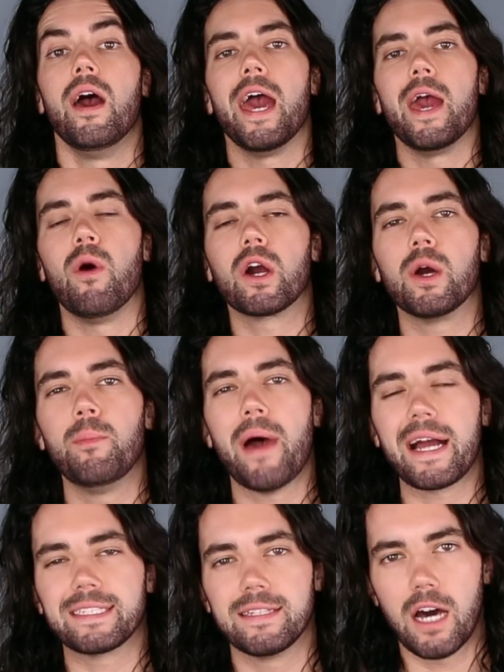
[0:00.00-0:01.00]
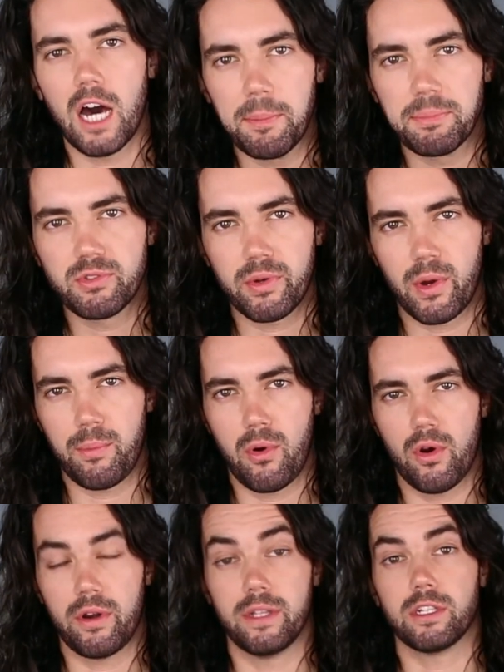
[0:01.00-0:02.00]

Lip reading: Hey, welcome back to the Upswing Report.